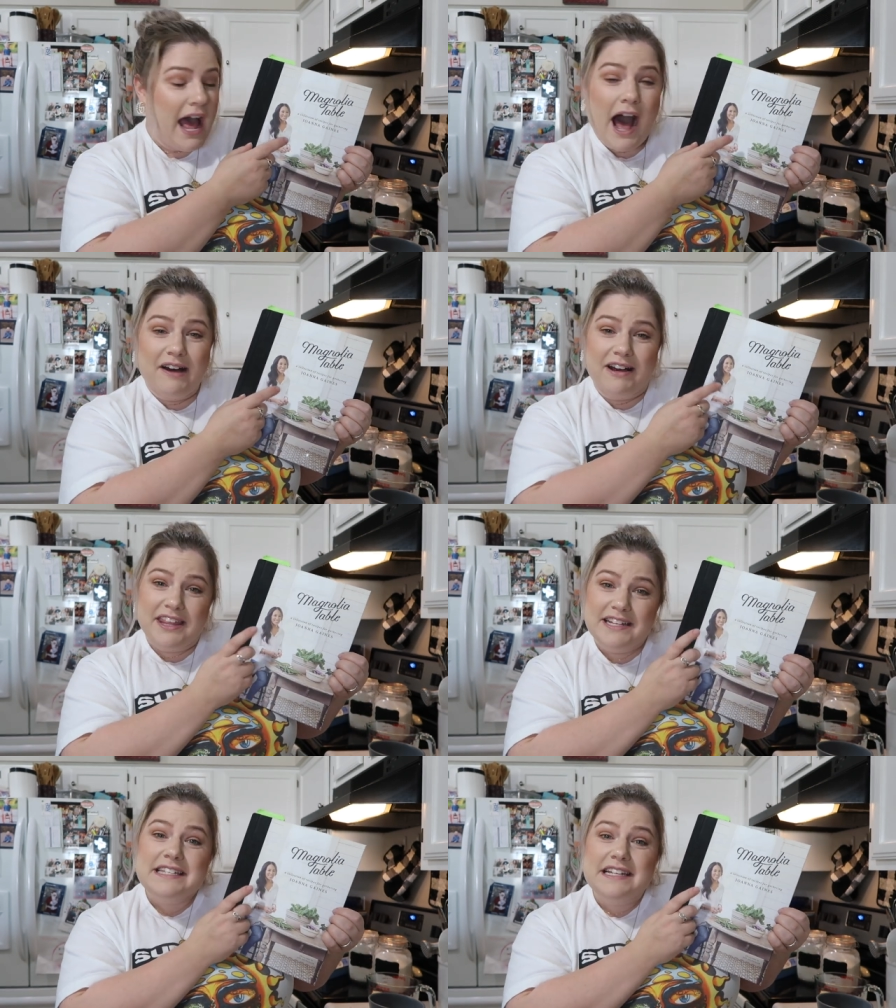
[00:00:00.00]
I
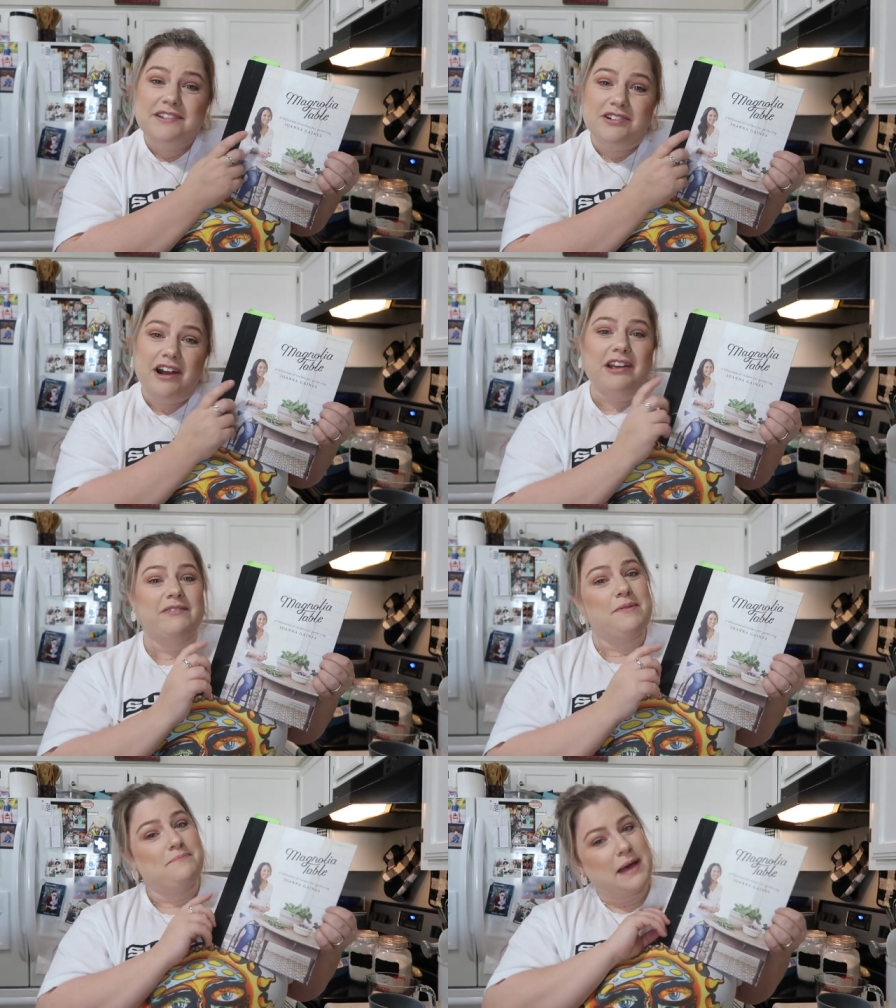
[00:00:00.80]
think it's gonna turn out
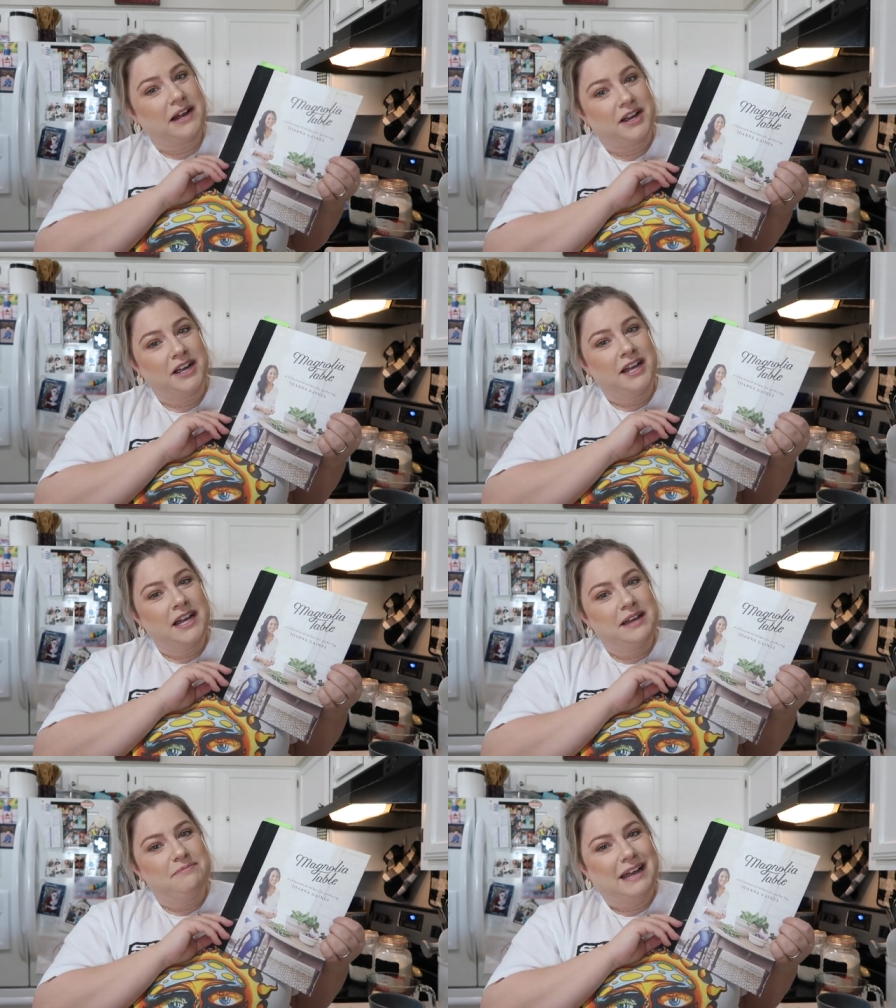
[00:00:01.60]
even better
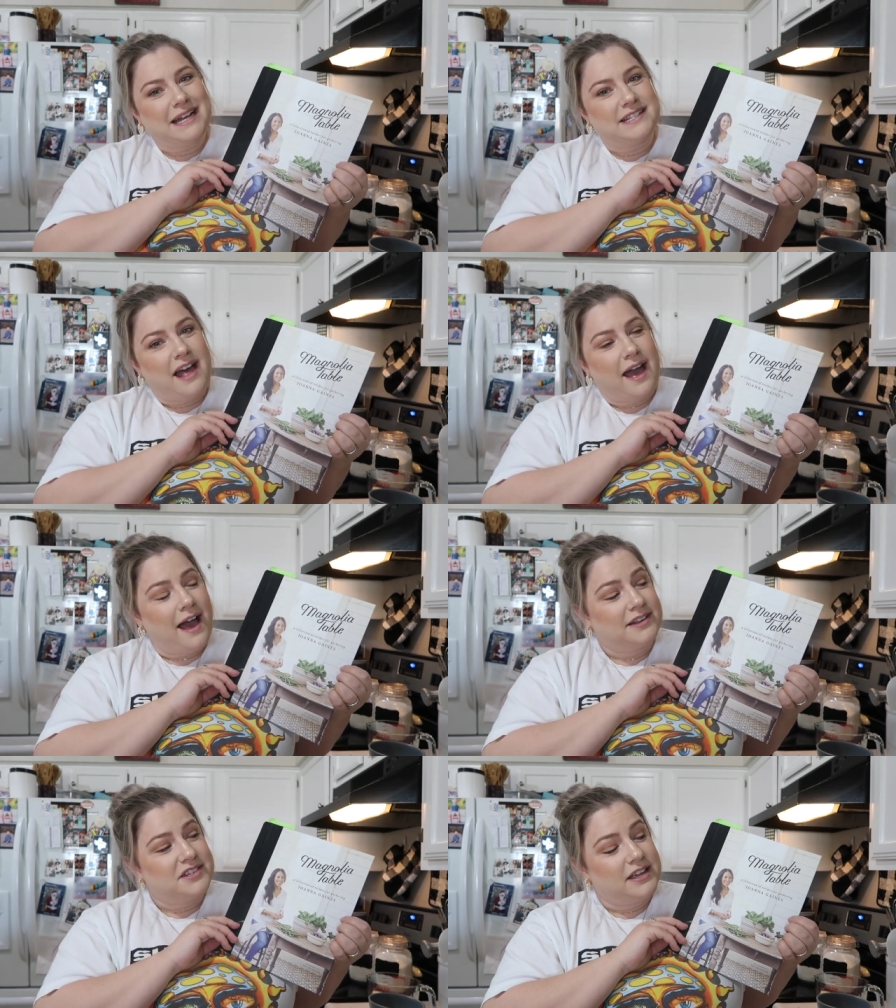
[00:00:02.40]
because I
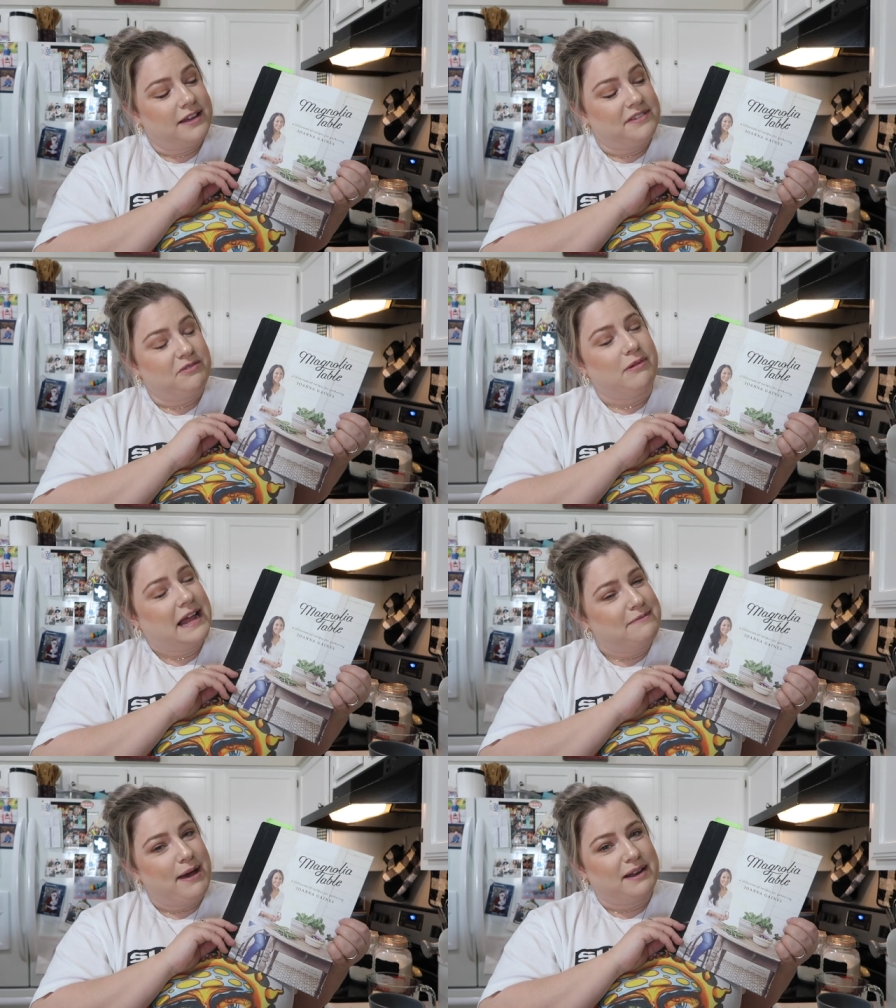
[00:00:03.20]
actually have the
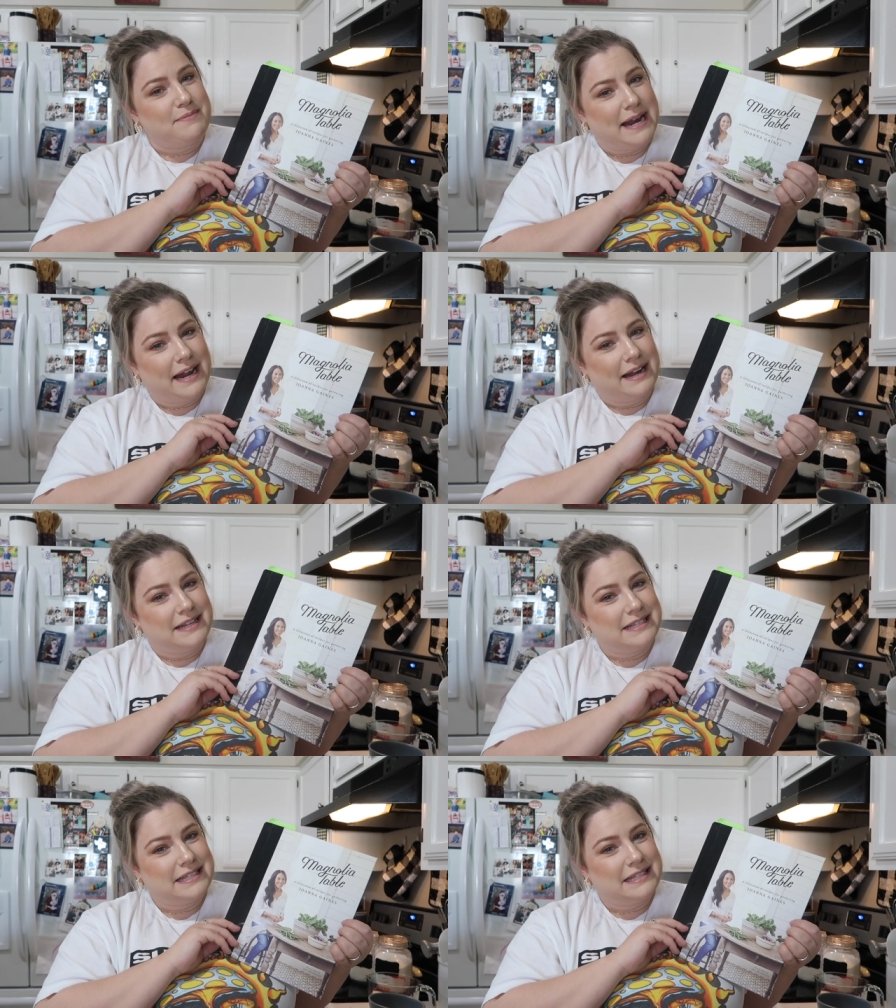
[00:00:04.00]
right amount of bananas.